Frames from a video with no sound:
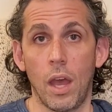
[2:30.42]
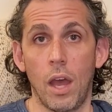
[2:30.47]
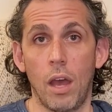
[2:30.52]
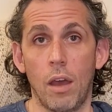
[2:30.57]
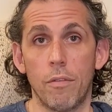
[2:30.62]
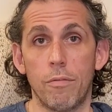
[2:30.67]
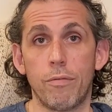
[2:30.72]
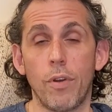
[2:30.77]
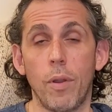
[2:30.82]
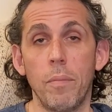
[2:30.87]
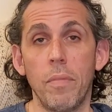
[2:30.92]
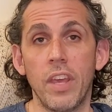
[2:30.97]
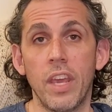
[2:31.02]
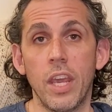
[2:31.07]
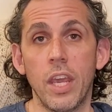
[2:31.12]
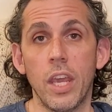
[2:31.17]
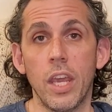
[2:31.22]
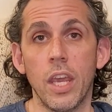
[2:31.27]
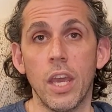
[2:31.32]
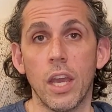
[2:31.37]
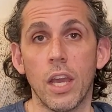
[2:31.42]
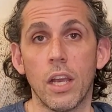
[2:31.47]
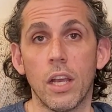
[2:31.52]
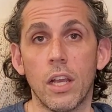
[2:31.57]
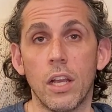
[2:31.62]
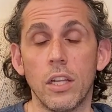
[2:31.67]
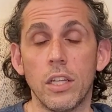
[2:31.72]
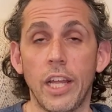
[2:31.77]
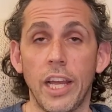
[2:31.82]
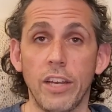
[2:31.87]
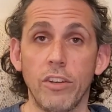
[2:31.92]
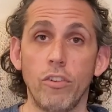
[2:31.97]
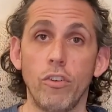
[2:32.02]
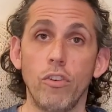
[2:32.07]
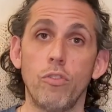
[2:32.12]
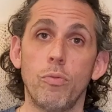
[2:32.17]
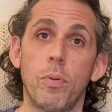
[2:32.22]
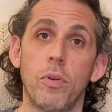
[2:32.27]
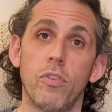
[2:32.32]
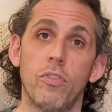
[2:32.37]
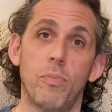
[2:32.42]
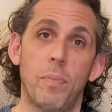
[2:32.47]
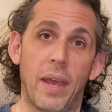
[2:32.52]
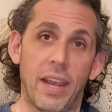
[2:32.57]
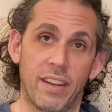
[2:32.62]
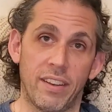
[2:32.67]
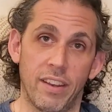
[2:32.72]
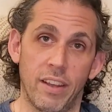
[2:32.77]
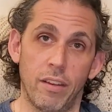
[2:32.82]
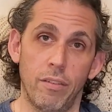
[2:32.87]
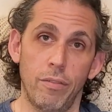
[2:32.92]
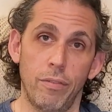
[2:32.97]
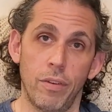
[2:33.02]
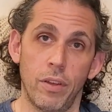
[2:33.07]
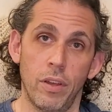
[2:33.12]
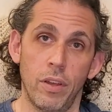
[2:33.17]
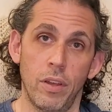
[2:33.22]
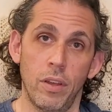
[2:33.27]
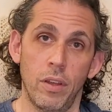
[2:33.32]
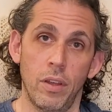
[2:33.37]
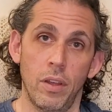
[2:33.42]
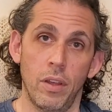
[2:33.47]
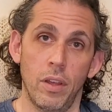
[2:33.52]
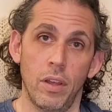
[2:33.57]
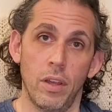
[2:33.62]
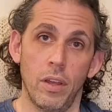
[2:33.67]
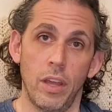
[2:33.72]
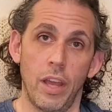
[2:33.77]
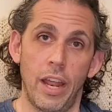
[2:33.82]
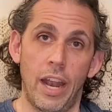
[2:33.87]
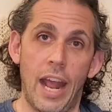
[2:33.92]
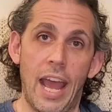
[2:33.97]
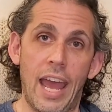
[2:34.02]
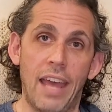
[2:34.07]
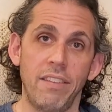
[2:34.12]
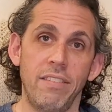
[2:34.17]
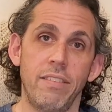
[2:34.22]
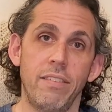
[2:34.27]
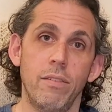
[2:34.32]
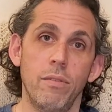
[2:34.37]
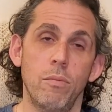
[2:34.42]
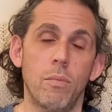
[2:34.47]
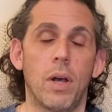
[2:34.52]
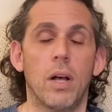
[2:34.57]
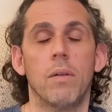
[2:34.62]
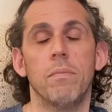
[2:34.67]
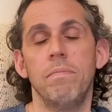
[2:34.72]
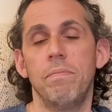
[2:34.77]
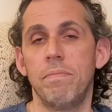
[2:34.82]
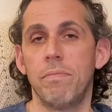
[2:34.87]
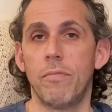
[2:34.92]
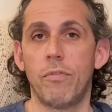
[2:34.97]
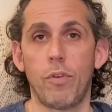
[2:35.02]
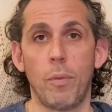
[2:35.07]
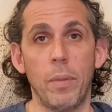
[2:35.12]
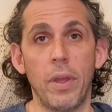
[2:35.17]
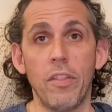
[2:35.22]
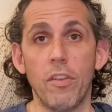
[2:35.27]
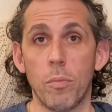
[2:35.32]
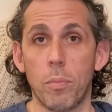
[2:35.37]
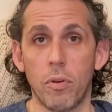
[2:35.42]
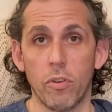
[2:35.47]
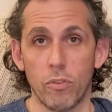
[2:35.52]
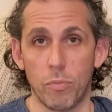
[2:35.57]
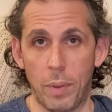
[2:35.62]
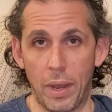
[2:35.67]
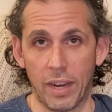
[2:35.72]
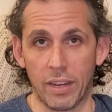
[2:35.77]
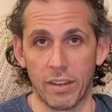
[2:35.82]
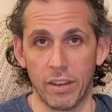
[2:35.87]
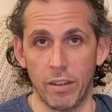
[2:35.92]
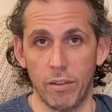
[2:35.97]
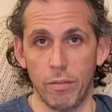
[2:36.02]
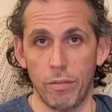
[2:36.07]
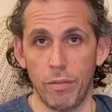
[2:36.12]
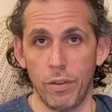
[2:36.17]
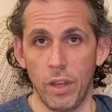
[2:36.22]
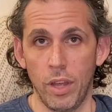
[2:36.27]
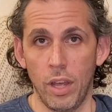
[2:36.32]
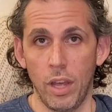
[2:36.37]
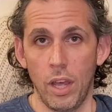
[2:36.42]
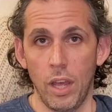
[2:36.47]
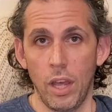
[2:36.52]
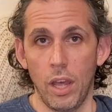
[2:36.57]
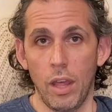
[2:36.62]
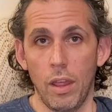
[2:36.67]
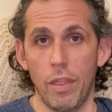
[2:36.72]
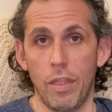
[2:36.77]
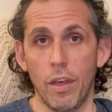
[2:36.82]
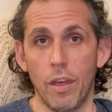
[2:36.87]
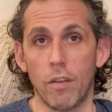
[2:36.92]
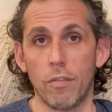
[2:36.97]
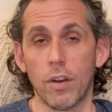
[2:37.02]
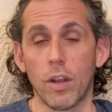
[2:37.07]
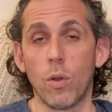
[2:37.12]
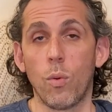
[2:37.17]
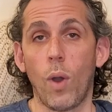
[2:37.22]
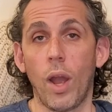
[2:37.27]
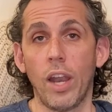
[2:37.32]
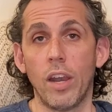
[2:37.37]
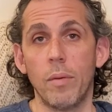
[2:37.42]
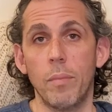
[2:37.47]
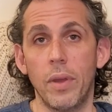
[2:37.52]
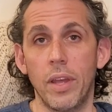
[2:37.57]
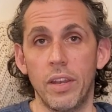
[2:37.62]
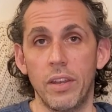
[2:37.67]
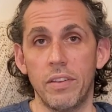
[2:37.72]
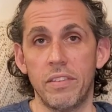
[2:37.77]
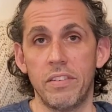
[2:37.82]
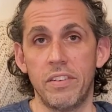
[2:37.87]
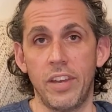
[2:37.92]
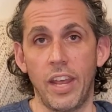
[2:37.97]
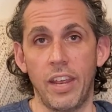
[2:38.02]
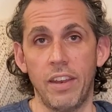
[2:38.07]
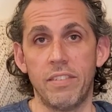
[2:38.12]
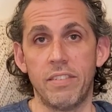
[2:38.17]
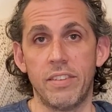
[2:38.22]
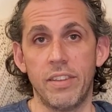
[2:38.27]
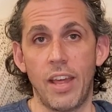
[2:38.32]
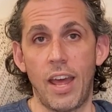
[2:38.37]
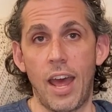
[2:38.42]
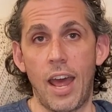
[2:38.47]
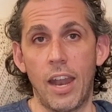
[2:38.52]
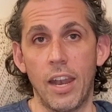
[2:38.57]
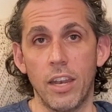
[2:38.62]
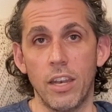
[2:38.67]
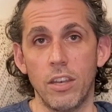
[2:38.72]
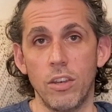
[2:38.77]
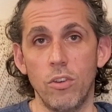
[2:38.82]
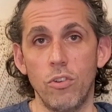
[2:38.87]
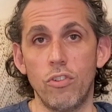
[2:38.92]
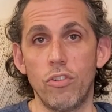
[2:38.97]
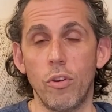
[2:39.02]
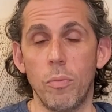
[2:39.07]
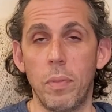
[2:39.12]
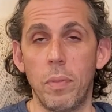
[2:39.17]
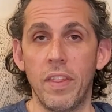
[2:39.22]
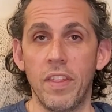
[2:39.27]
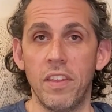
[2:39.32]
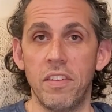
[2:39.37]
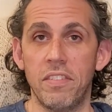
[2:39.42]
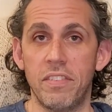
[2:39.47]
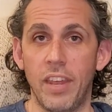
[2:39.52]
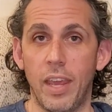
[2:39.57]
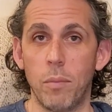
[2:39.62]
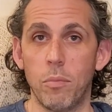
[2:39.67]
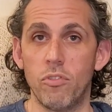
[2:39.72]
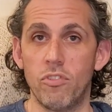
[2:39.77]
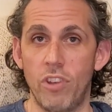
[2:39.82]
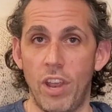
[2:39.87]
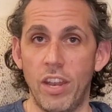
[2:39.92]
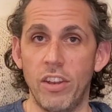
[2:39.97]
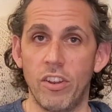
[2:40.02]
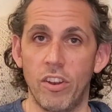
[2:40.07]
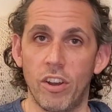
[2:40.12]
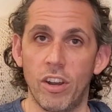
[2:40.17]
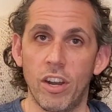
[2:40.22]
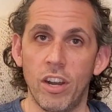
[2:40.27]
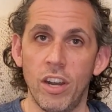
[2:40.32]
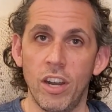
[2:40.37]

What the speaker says: From the collector's perspective, from either perspective, the requirement states that you should be the same gender